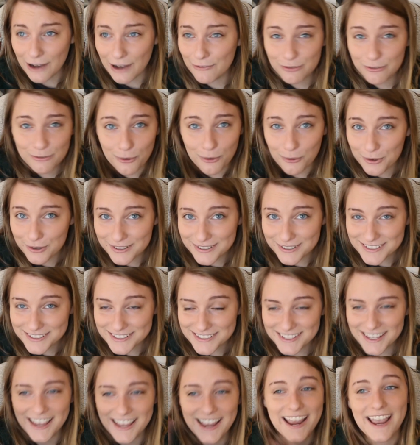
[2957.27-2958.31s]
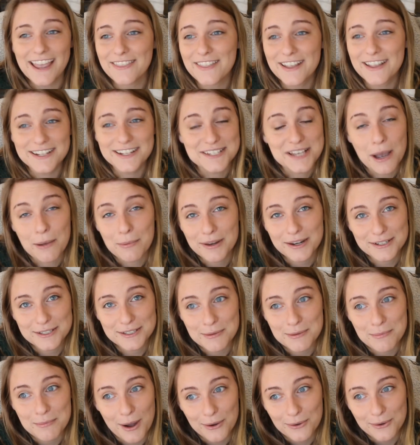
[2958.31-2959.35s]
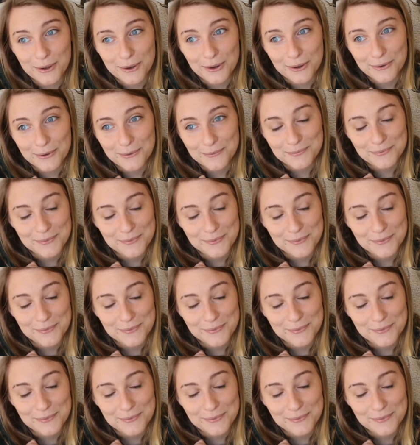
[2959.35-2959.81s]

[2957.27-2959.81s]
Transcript: Of course. And that's coming in tomorrow.